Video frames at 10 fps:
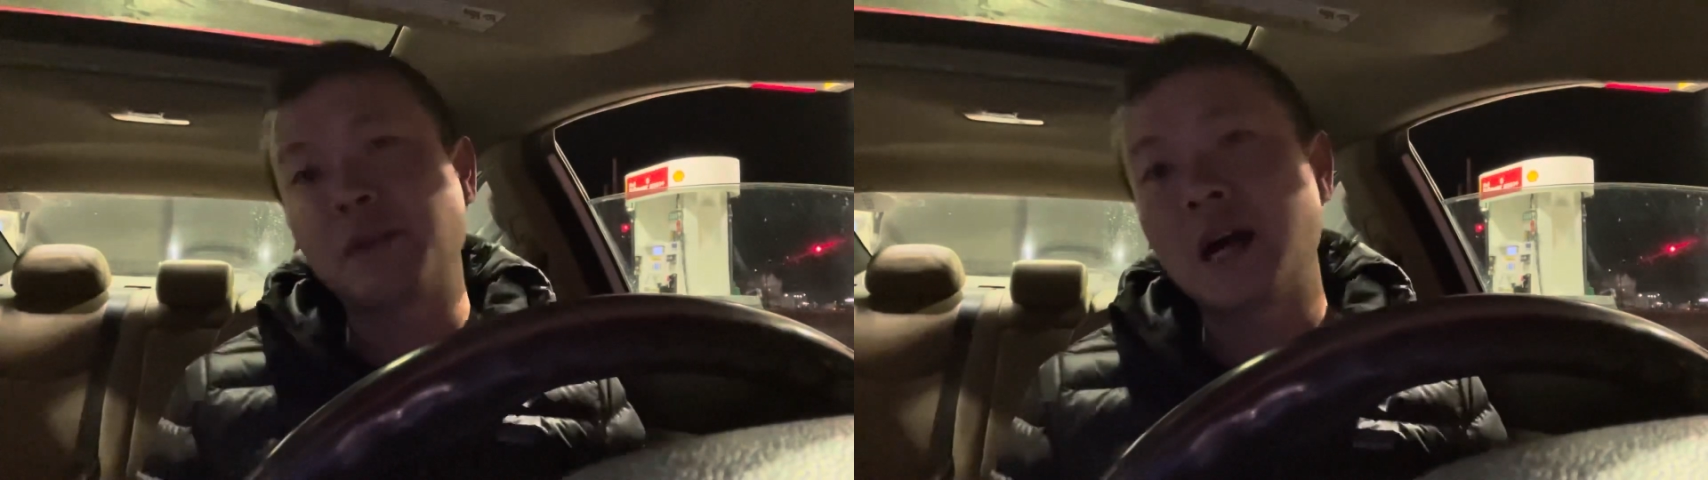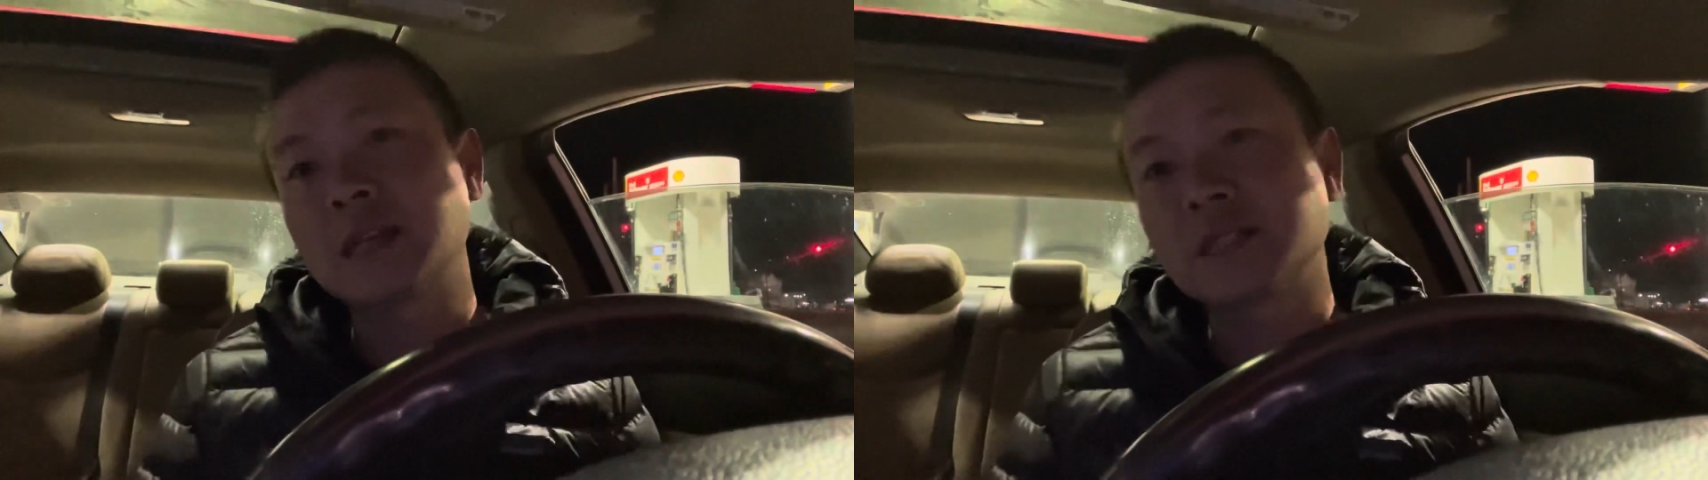
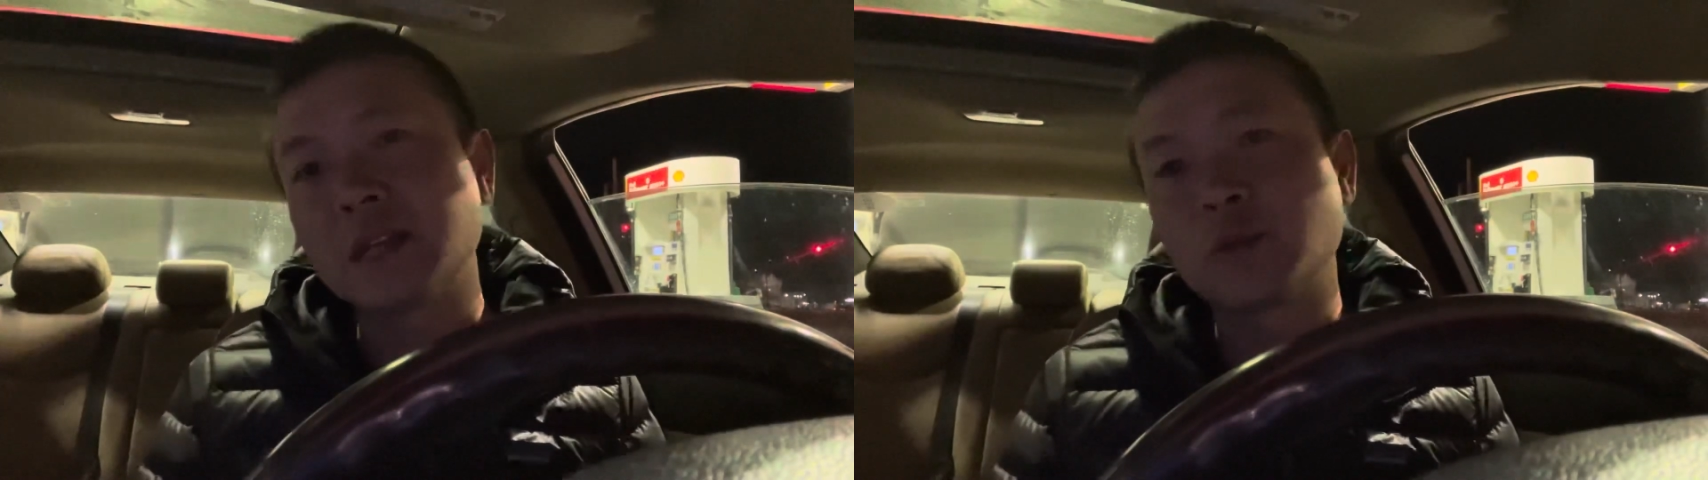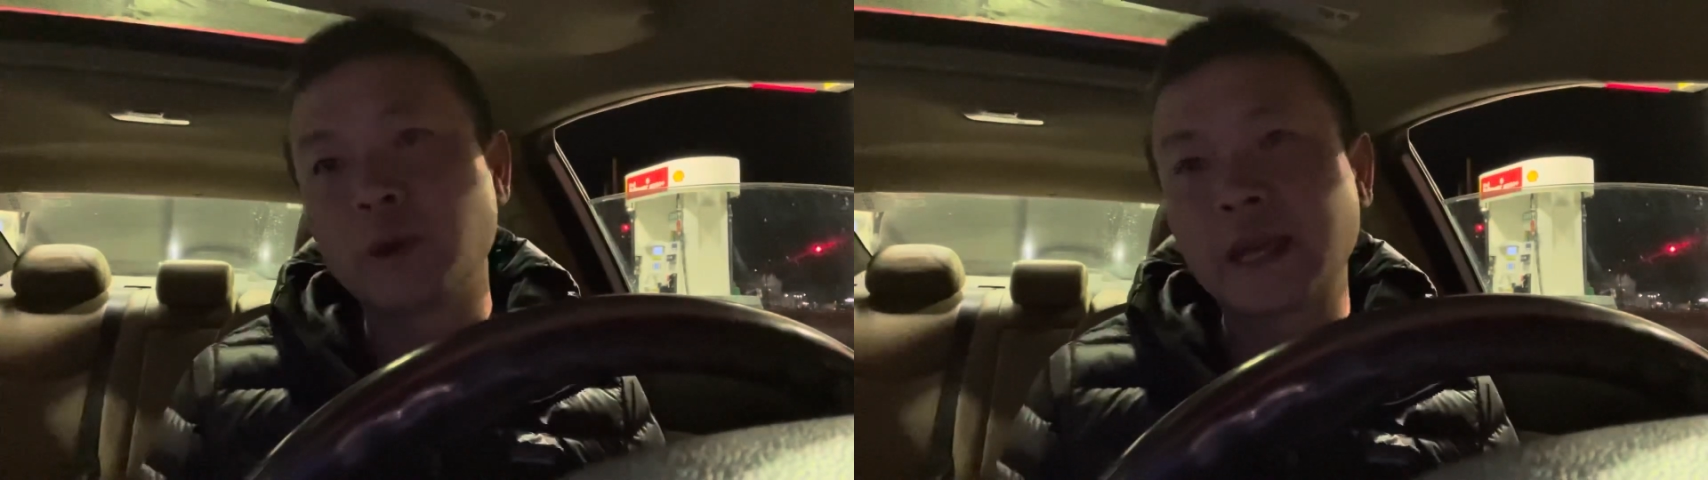blocks on
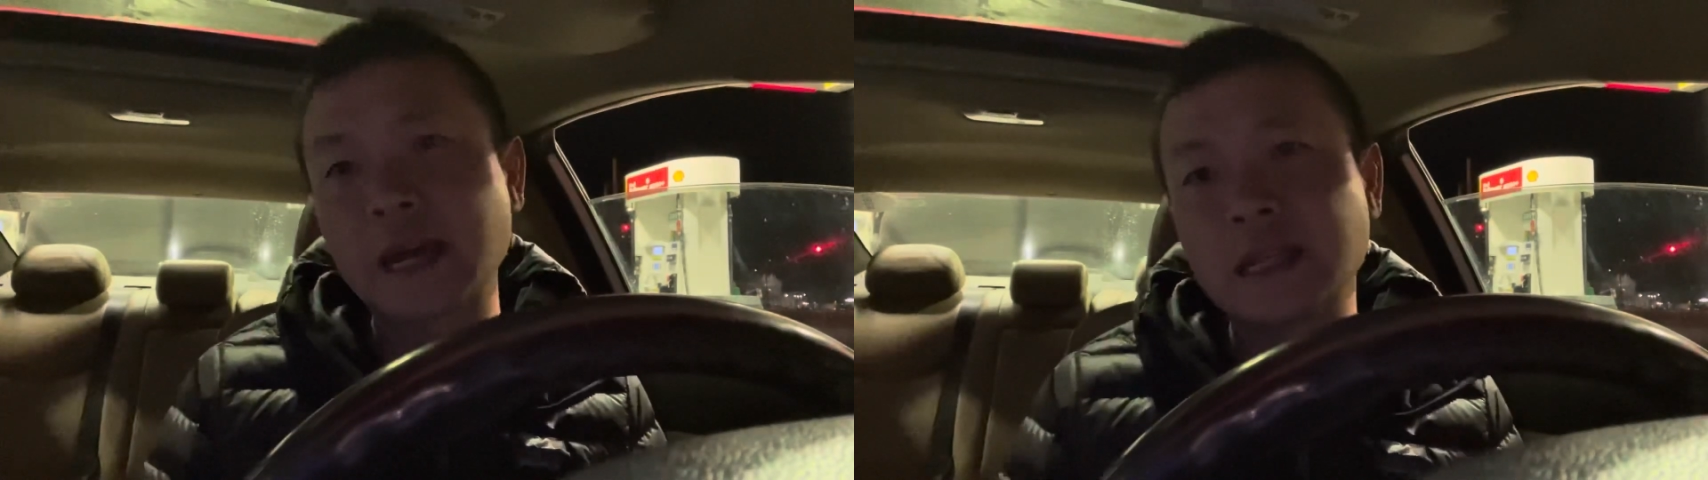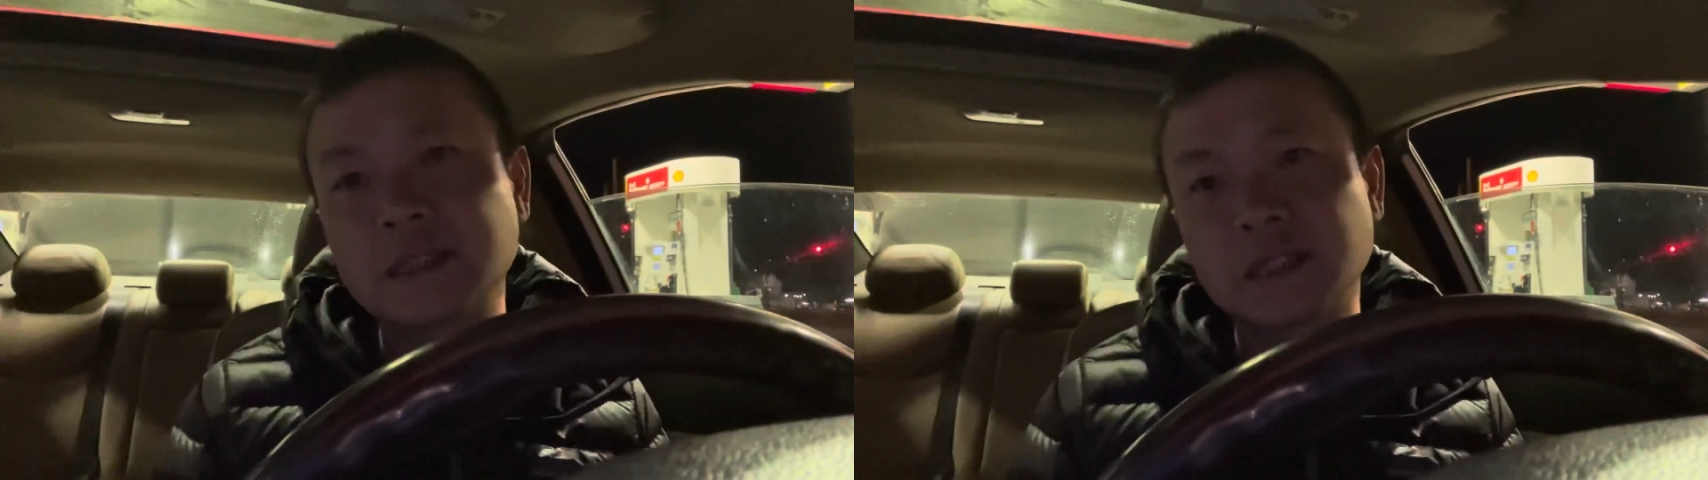the
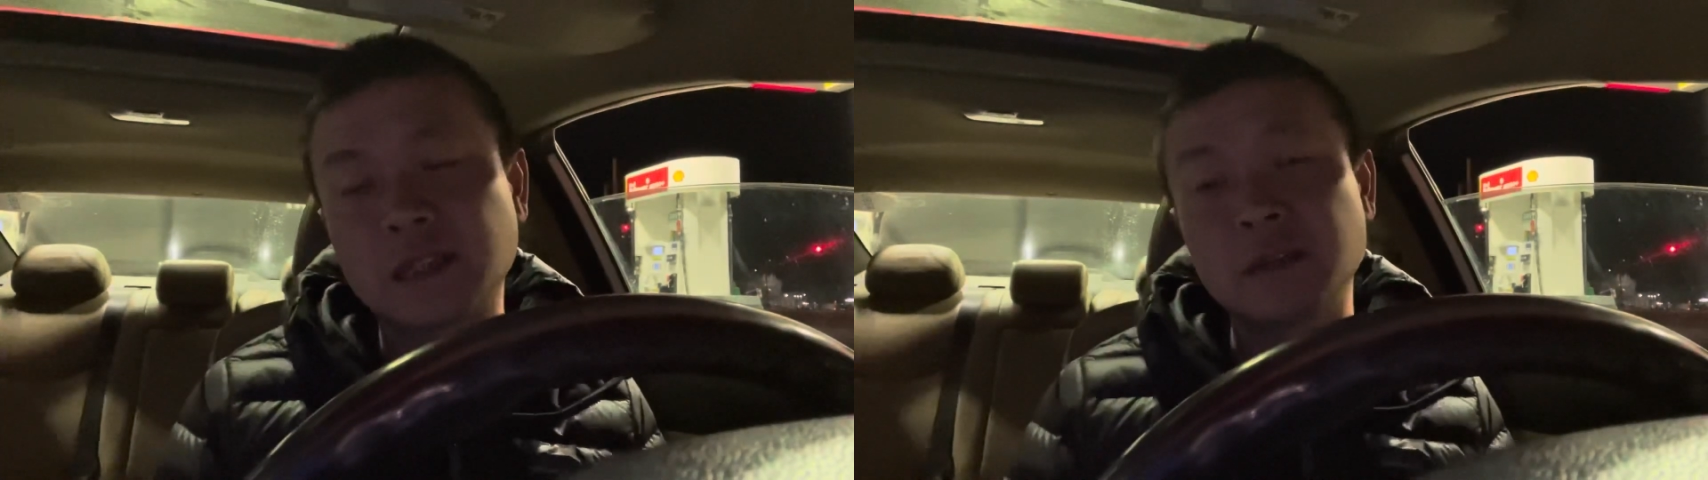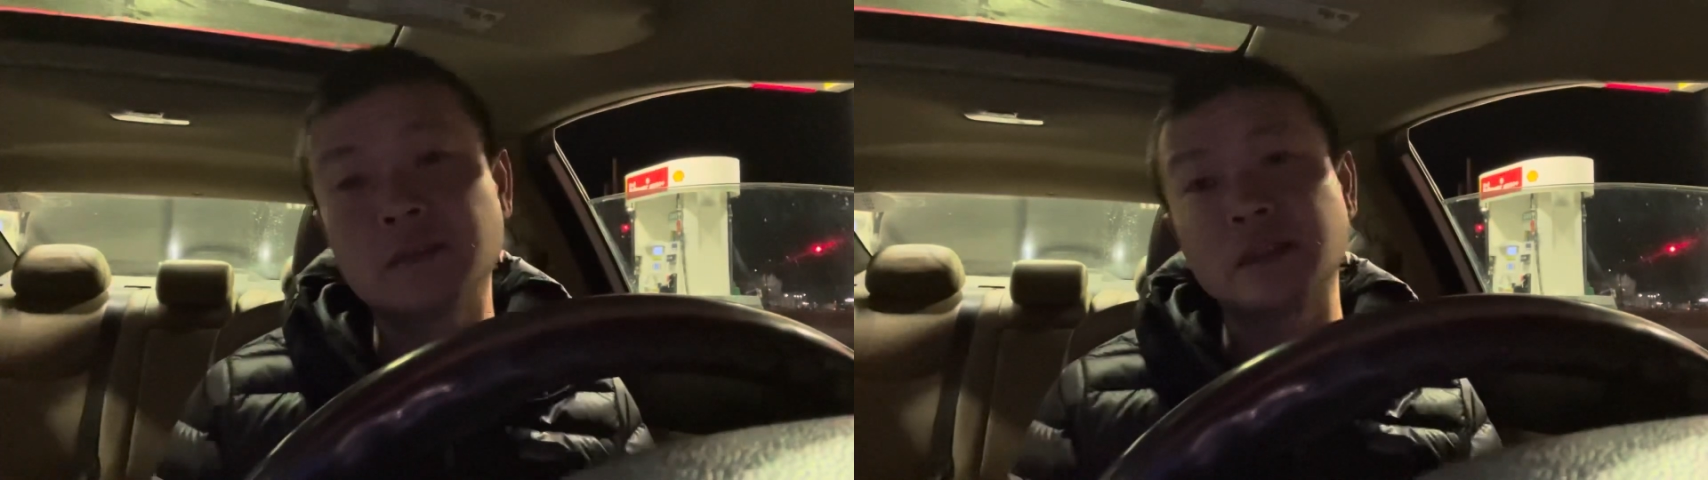weekends, you know,